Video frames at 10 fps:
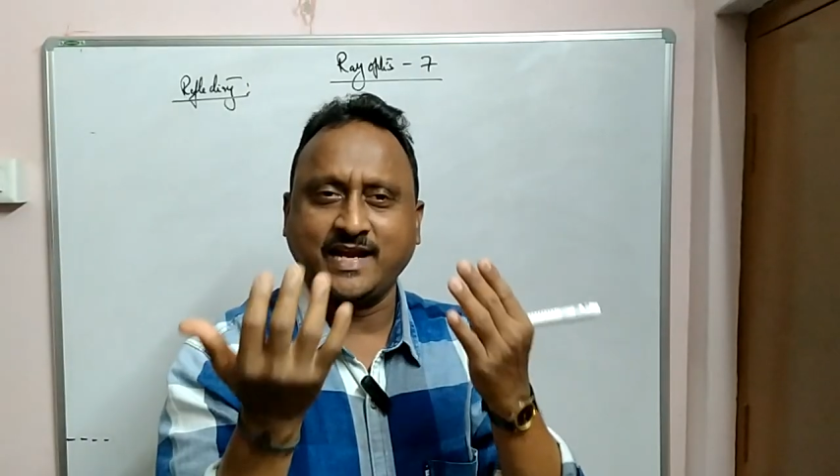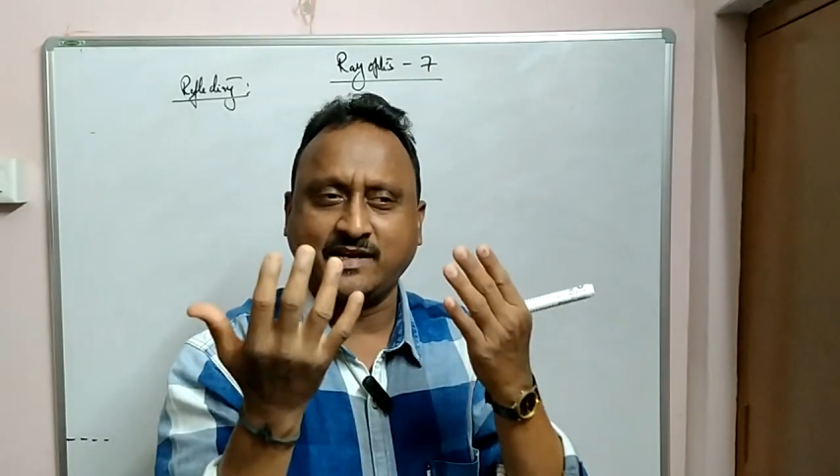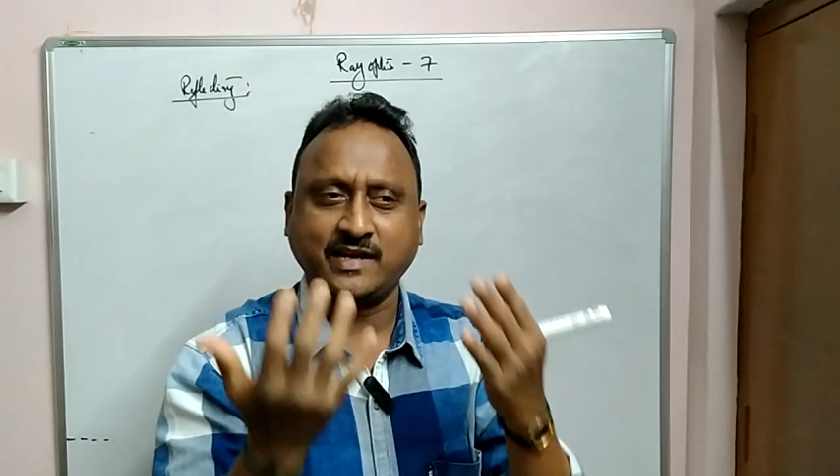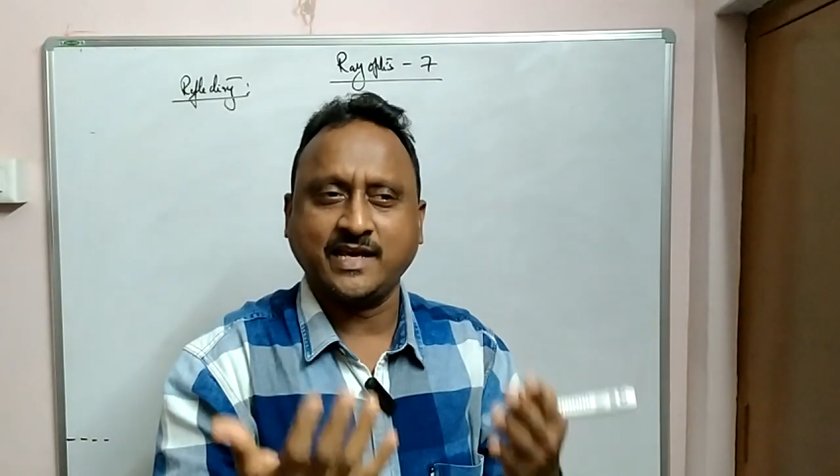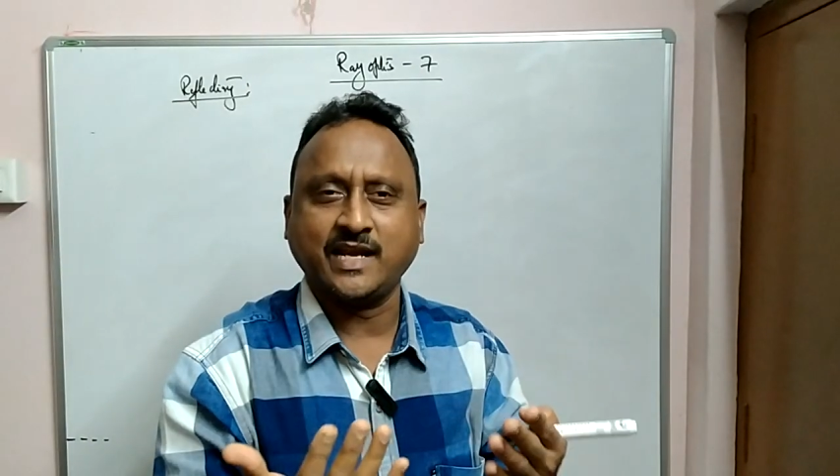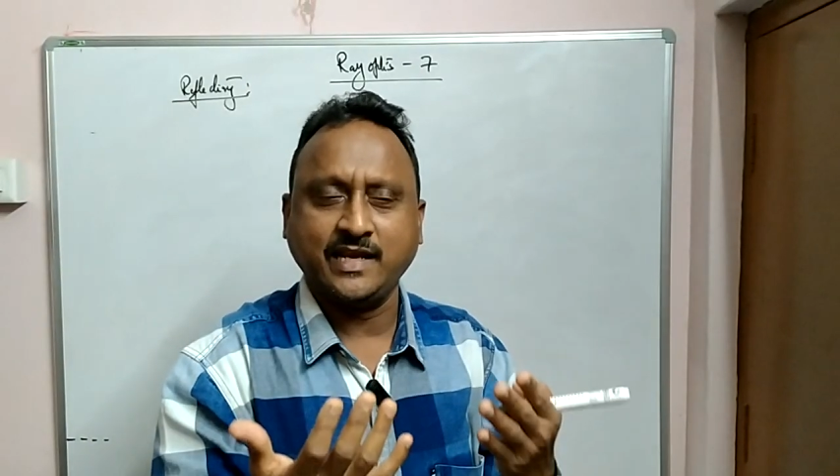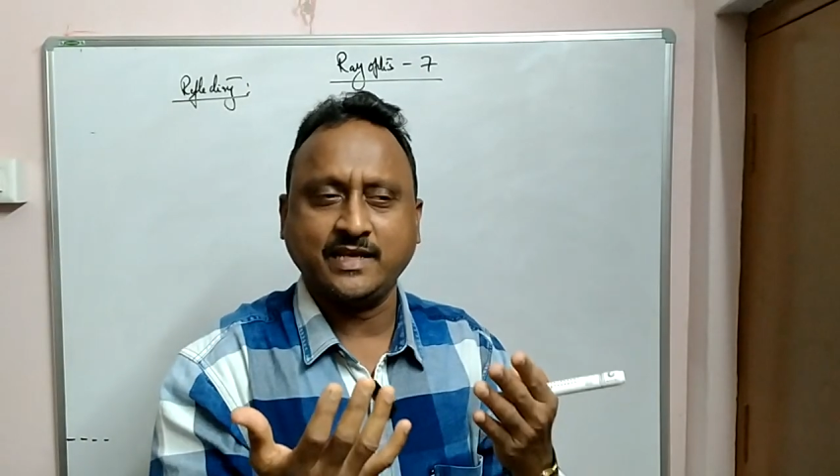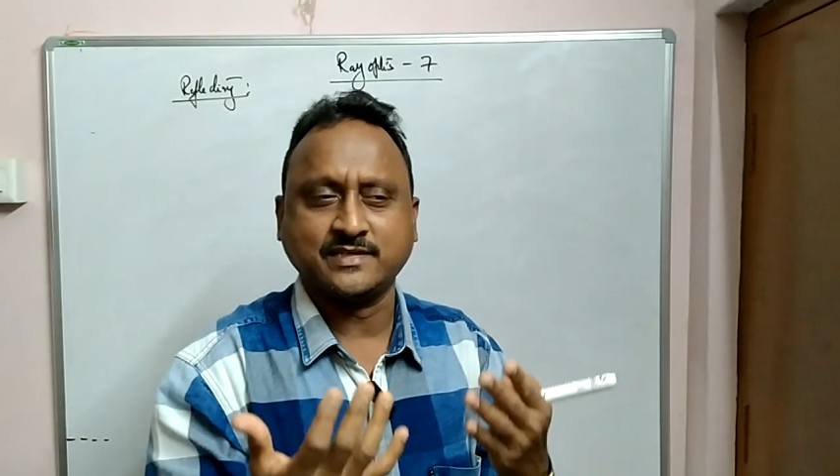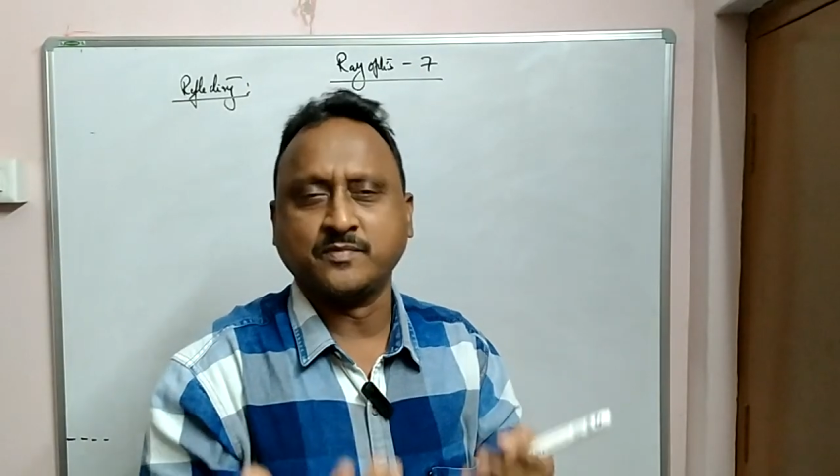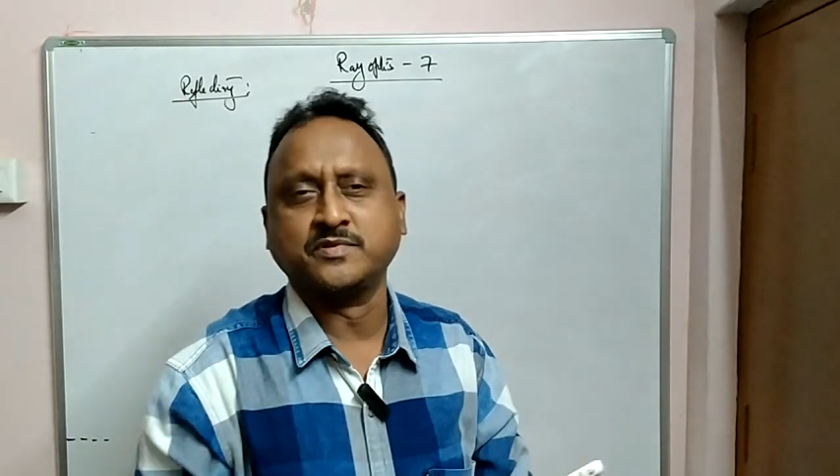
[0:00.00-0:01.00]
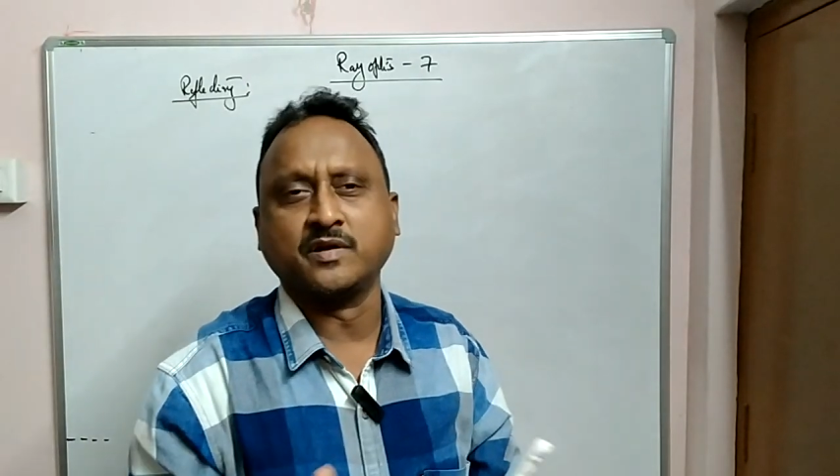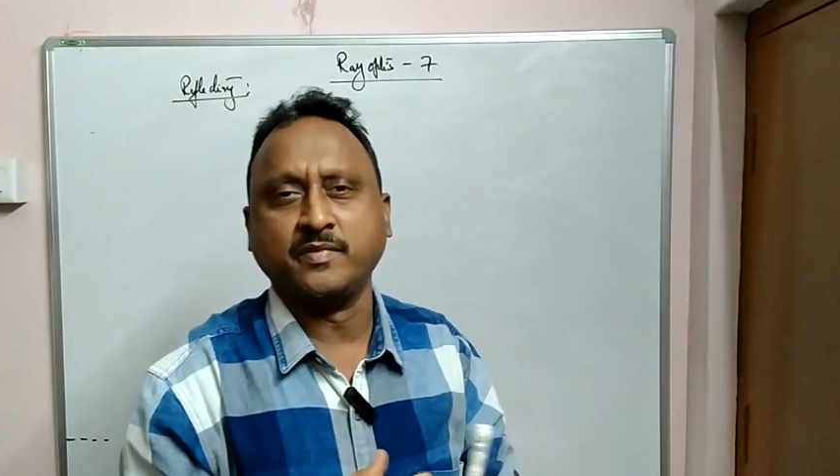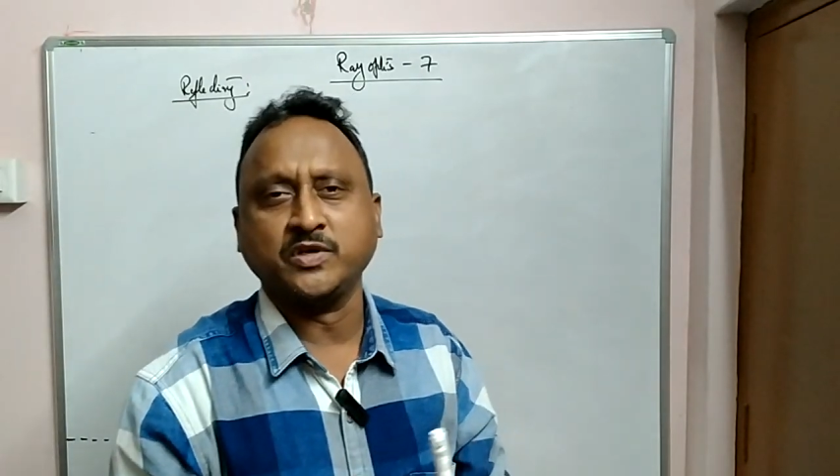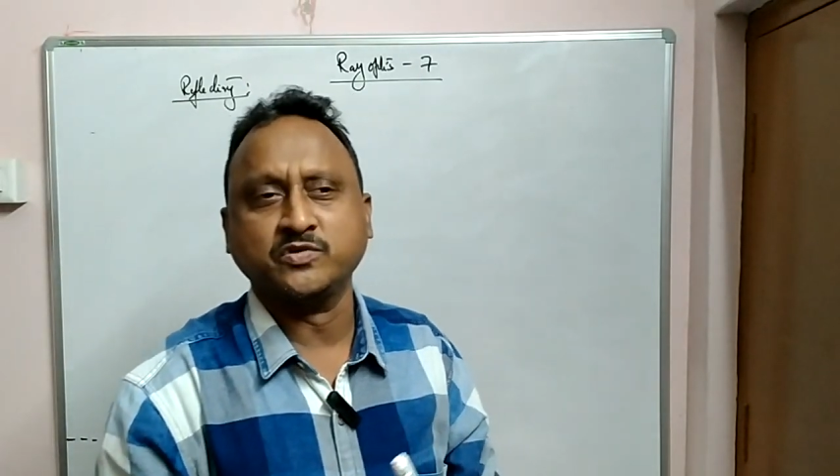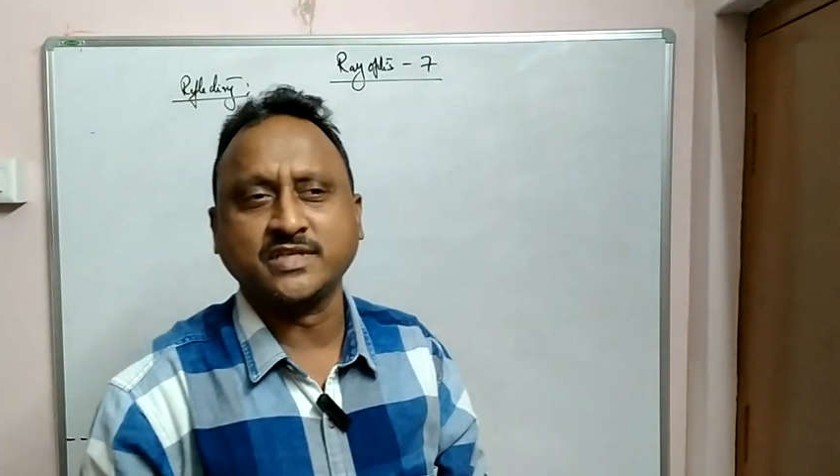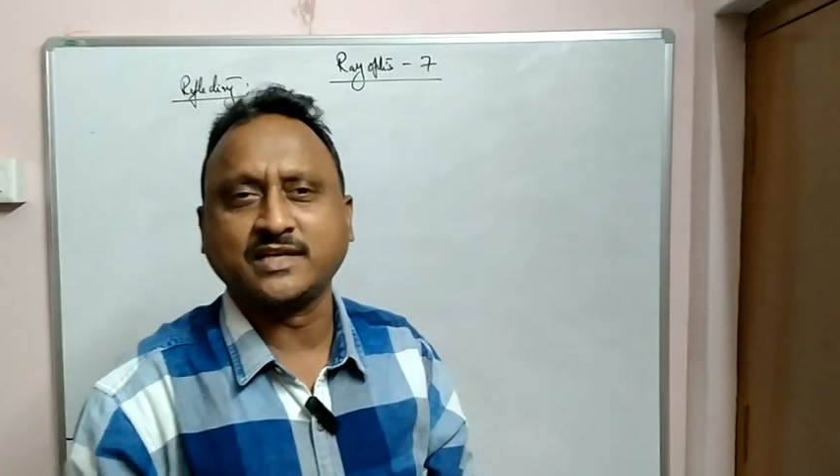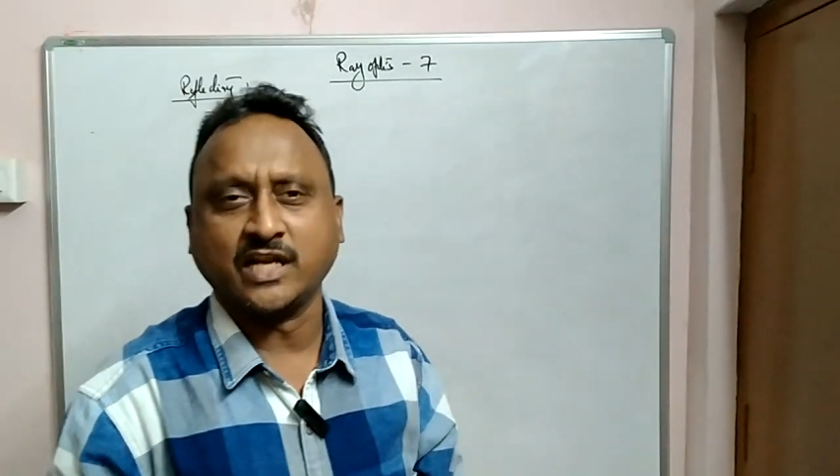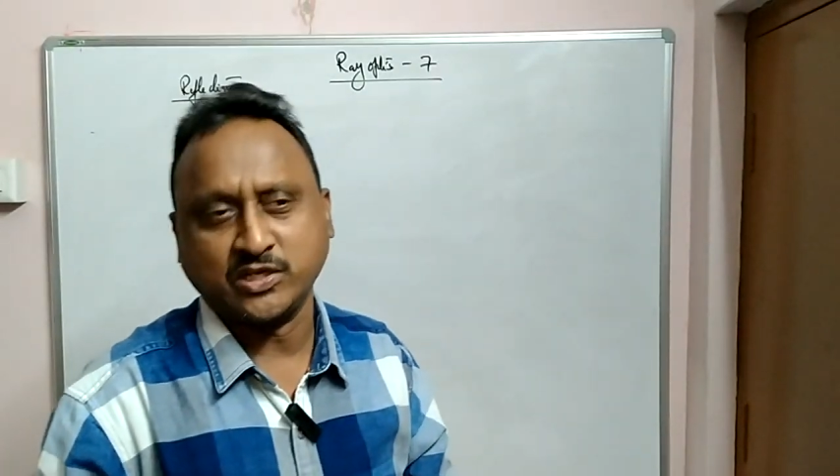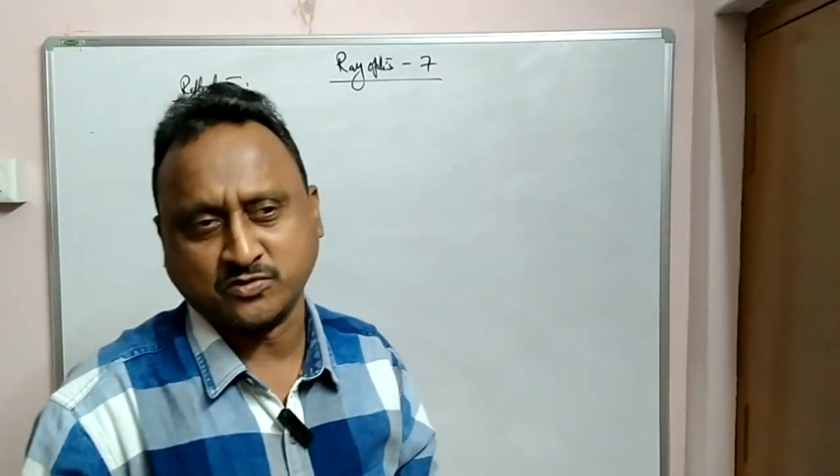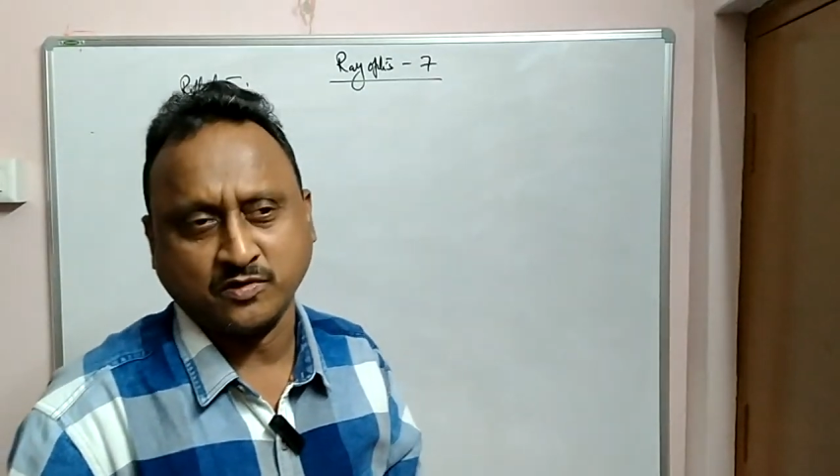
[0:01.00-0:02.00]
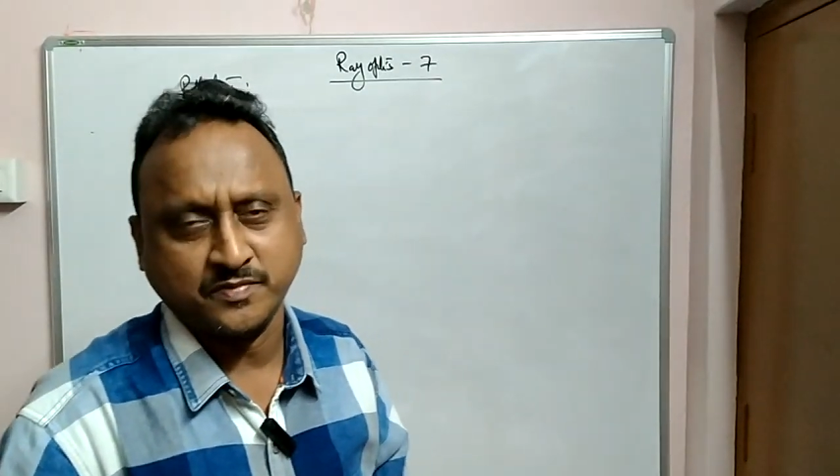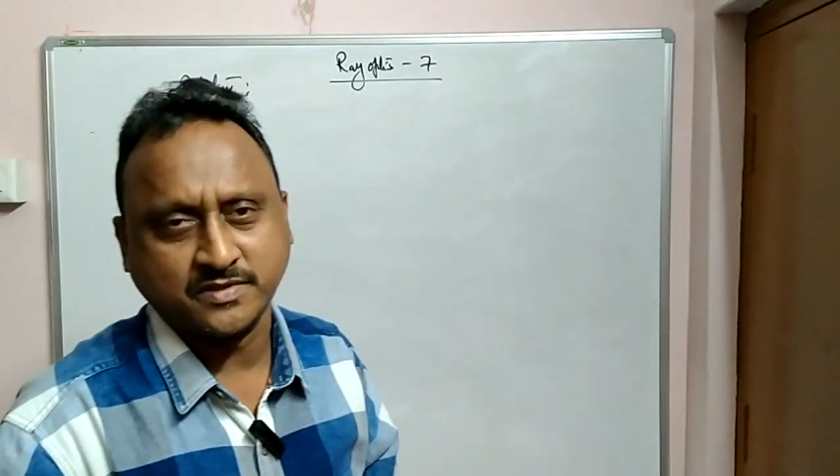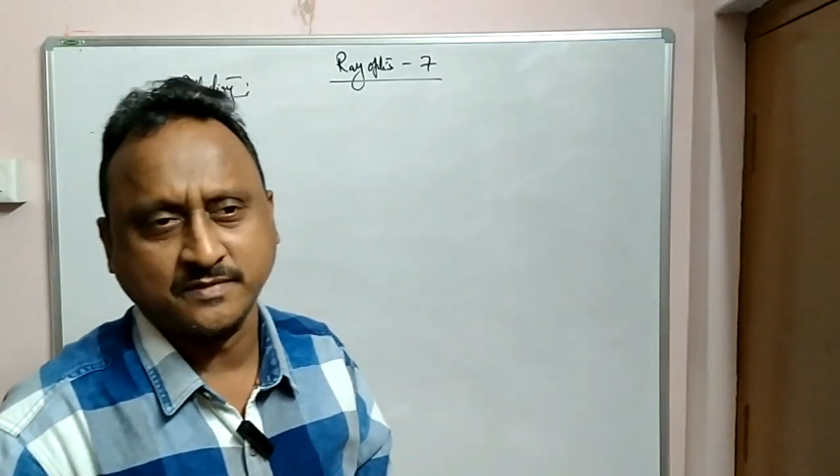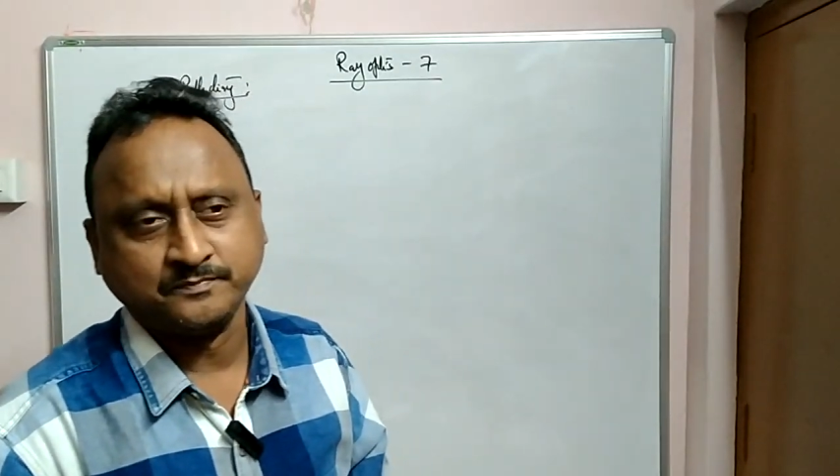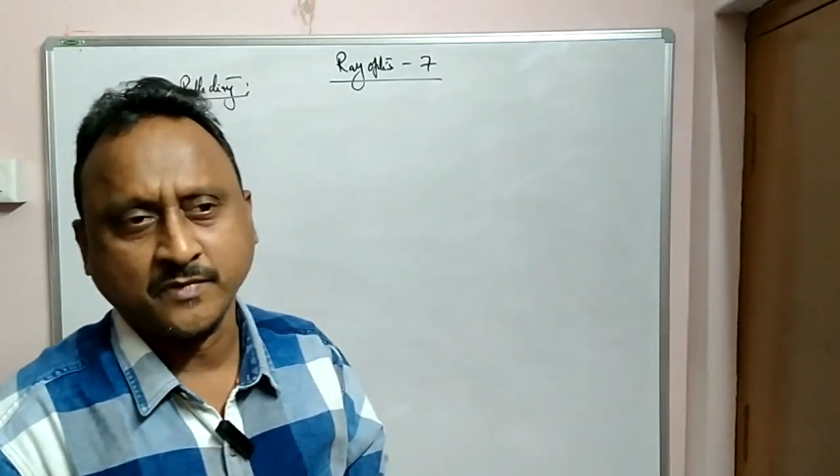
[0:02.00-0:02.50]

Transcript: and clearly is observed by using telescopes.